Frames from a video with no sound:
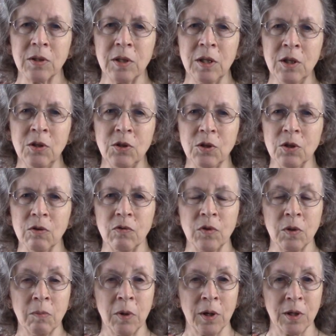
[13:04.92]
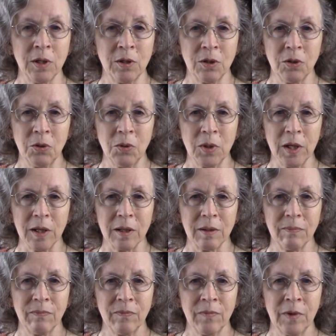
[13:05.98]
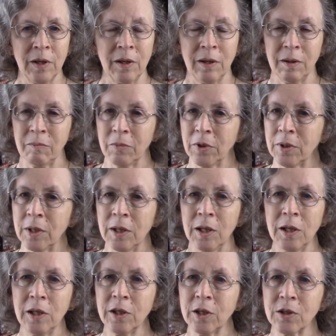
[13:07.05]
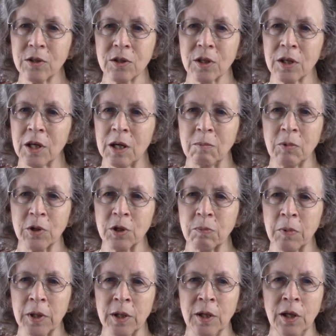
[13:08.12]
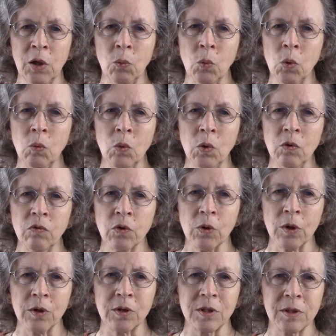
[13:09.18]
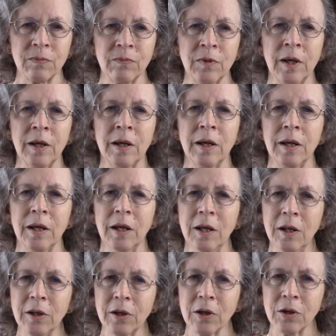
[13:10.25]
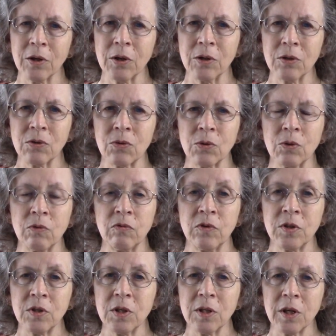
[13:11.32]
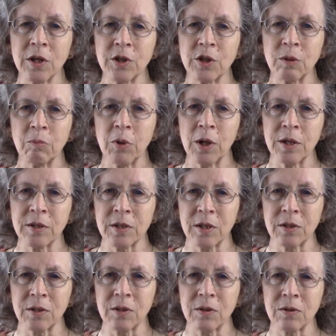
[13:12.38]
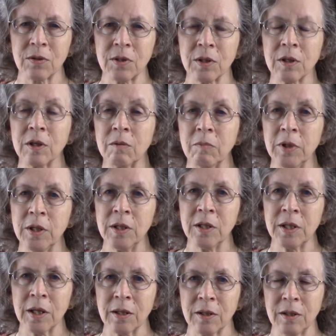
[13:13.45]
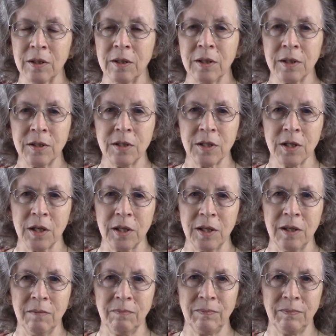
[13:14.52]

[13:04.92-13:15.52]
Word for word: it easier for the body to do that. But the healing isn't accomplished by any woo-woo force. Healing occurs through physiologic processes that can be detected and studied.